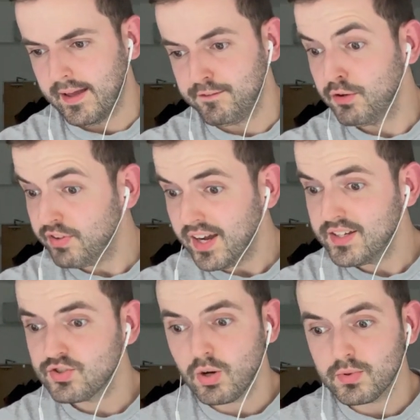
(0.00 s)
Foo
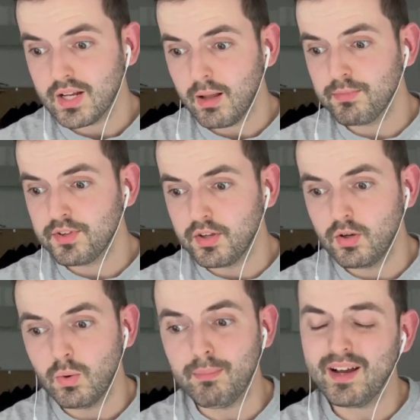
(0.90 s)
Fighters dropped an album
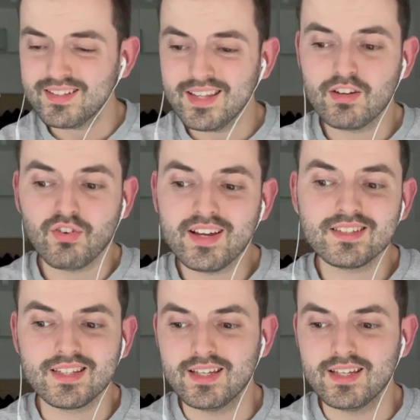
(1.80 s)
too, went back to their greatest